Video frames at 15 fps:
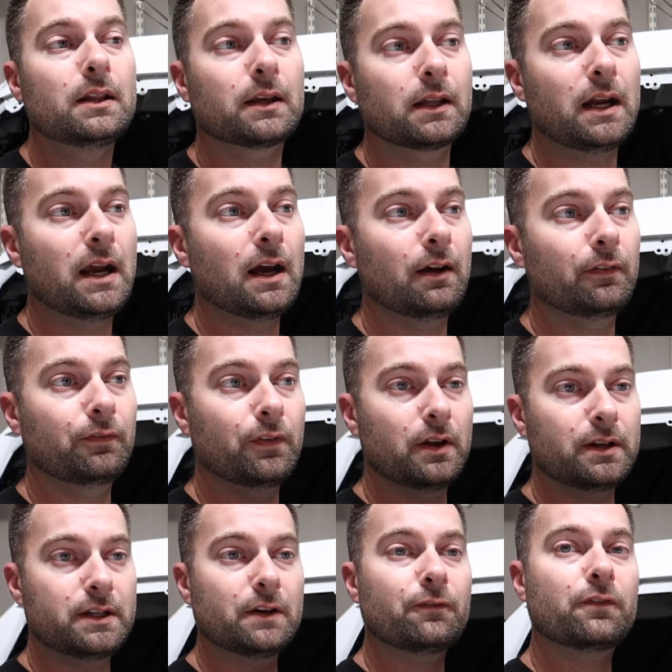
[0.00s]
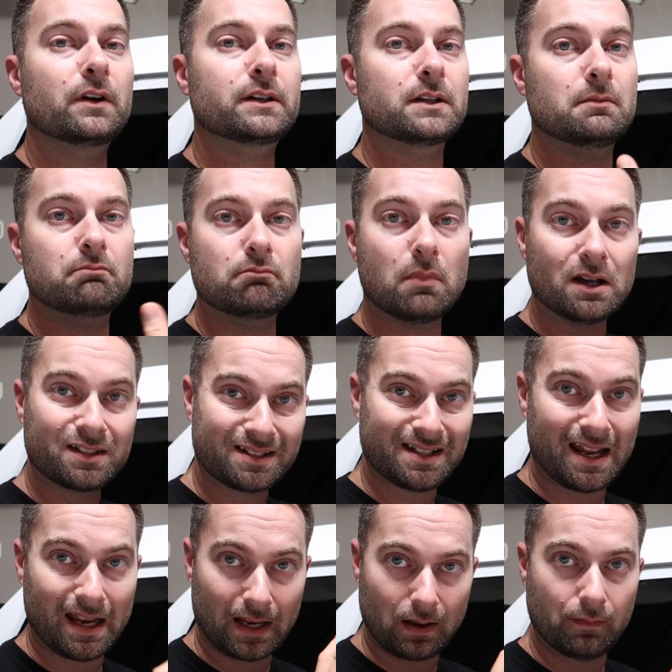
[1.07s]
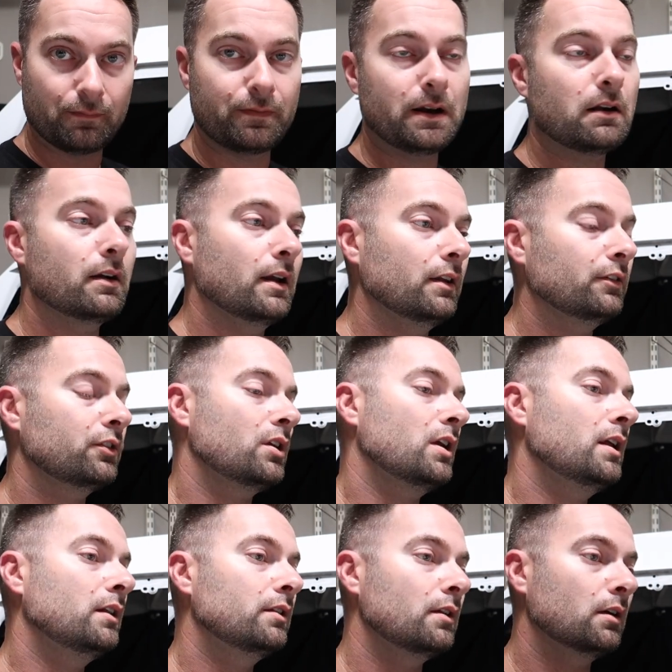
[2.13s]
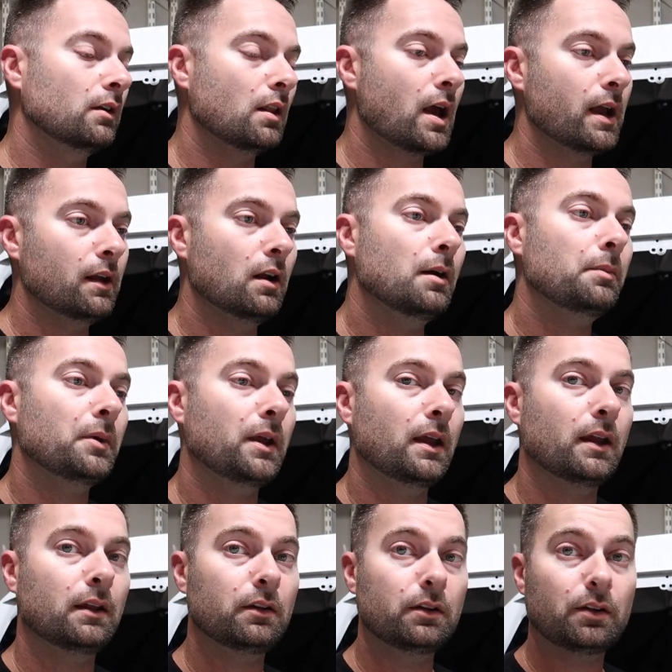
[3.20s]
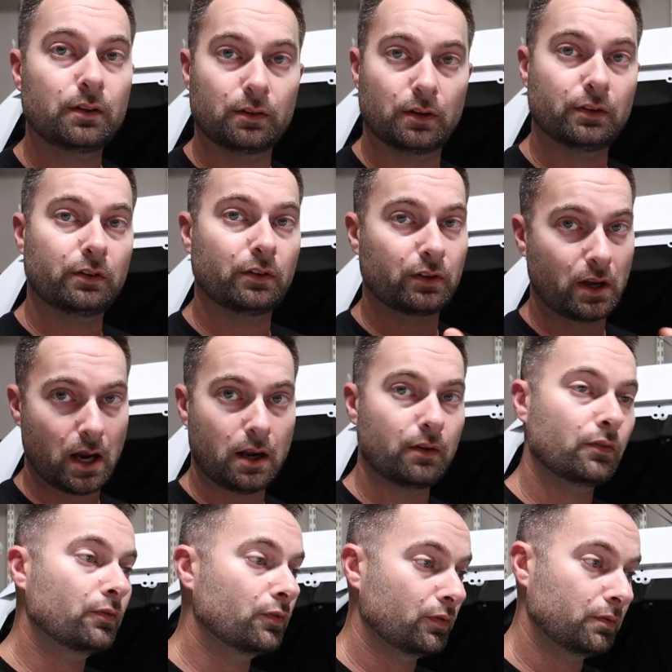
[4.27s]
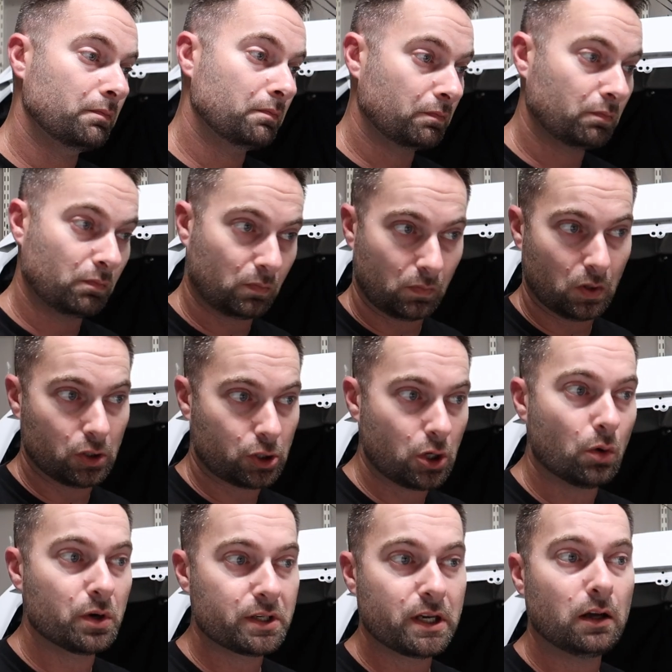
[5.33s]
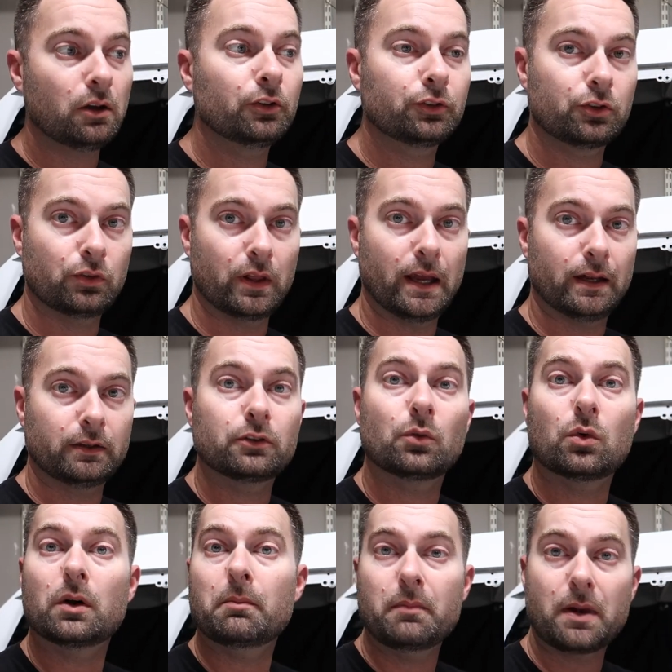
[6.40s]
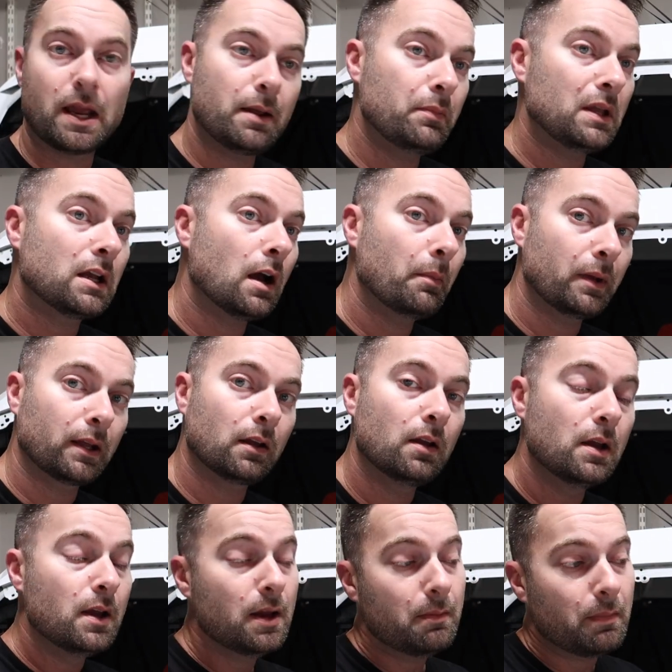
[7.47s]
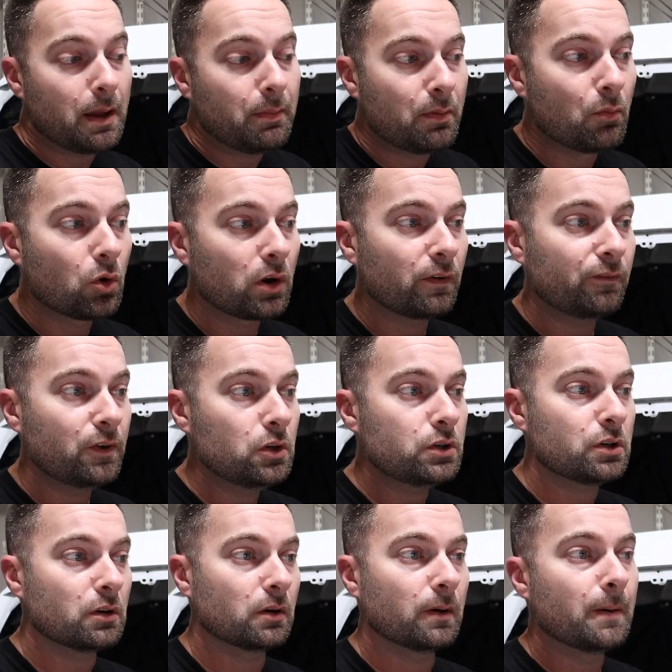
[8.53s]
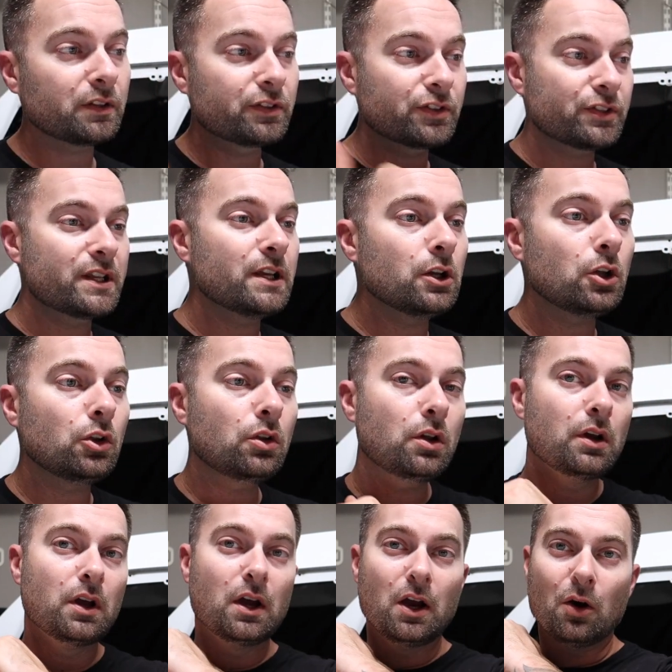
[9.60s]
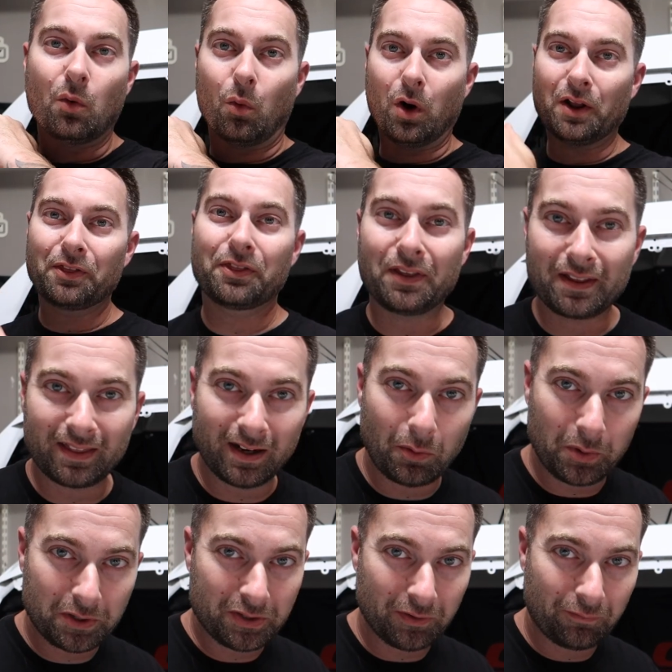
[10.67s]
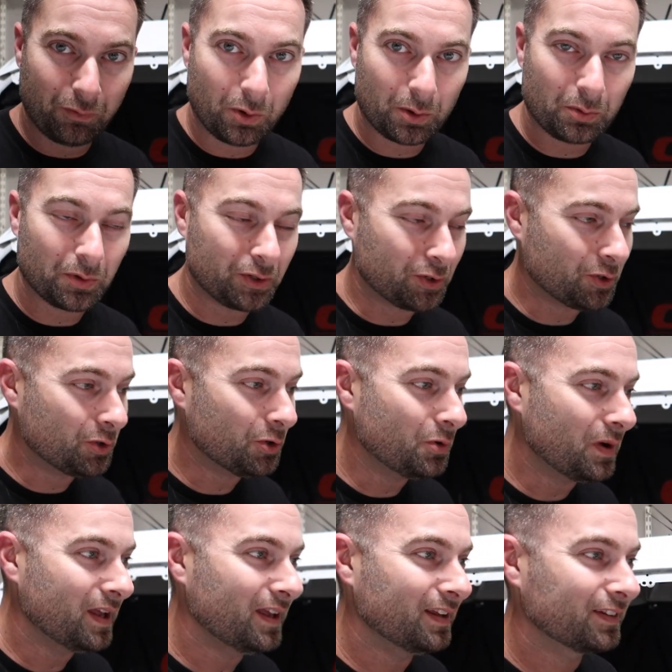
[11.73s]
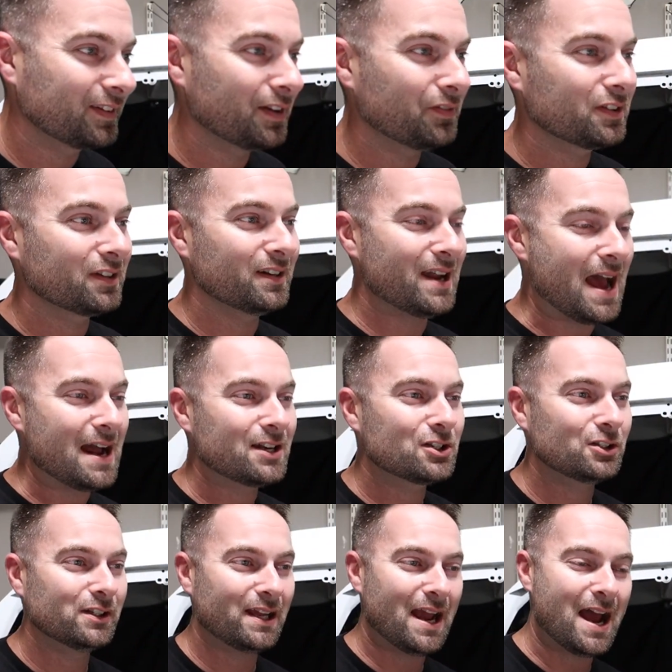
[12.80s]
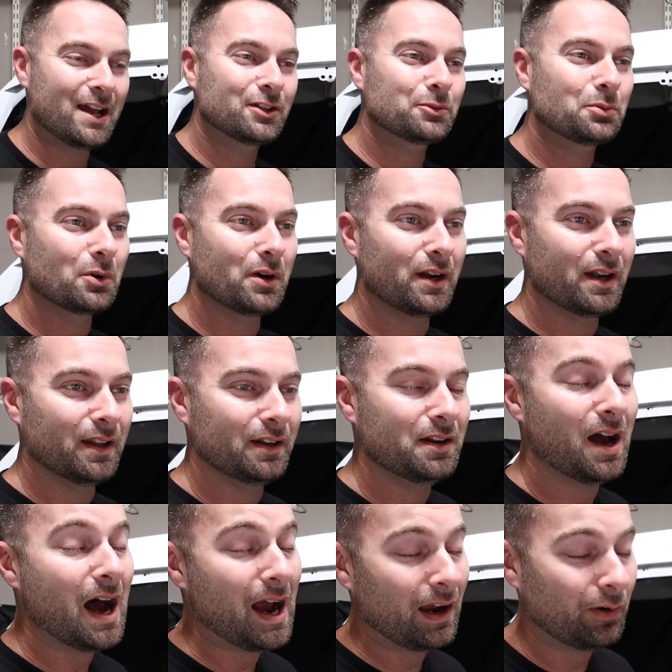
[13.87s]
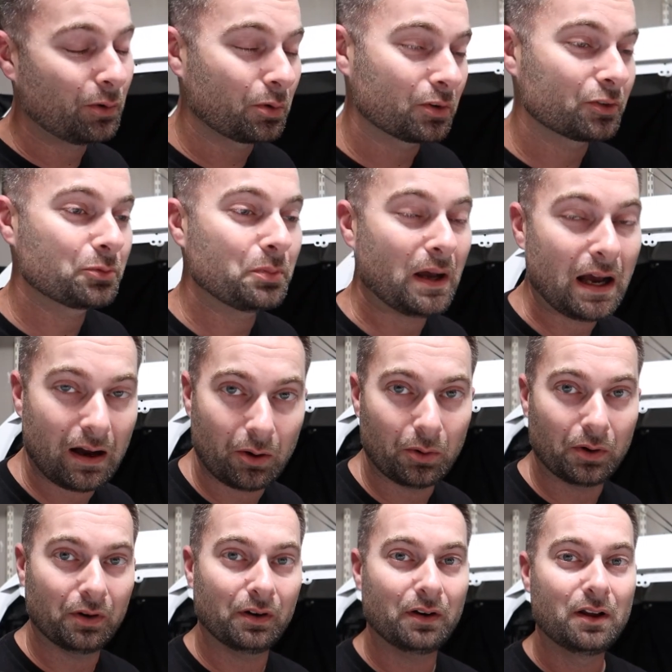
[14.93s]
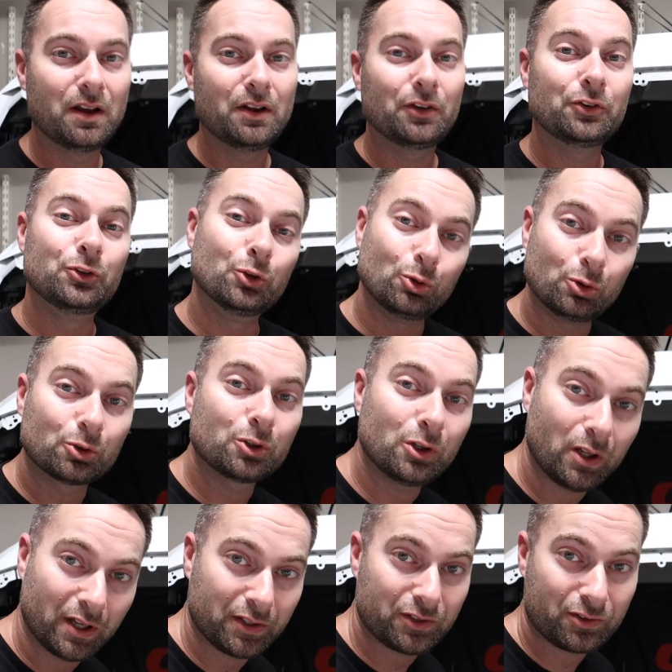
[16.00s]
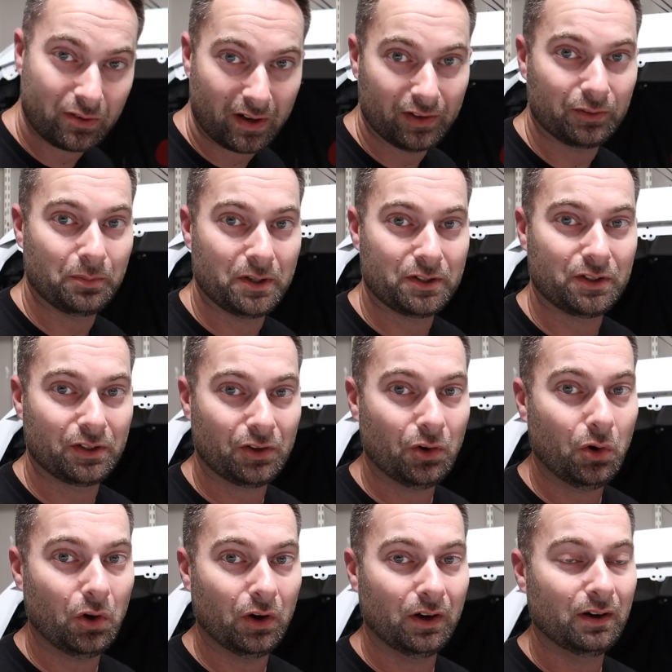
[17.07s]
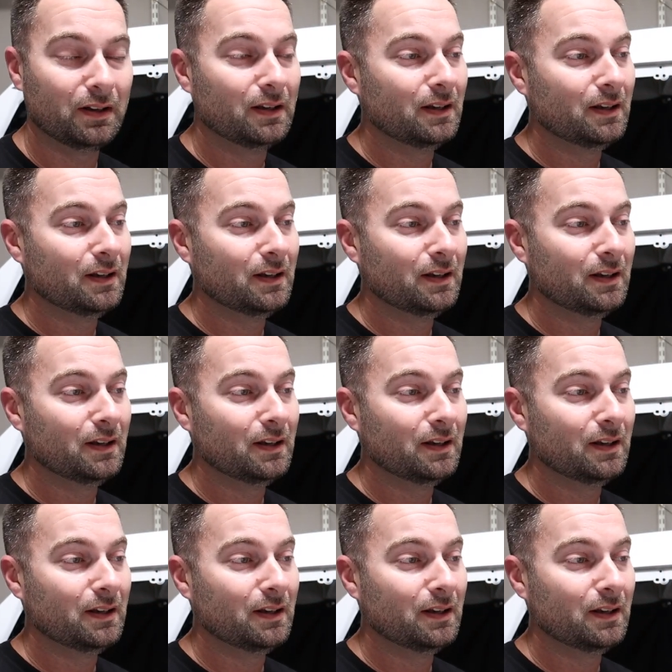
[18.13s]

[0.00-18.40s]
They're gonna have different Mustang variants in their lineup. And this is kind of show and tell to that, to what may be coming maybe more in the future. Still, one thing that I wish that Ford would do is give us a naturally aspirated high horsepower dual clutch transmission car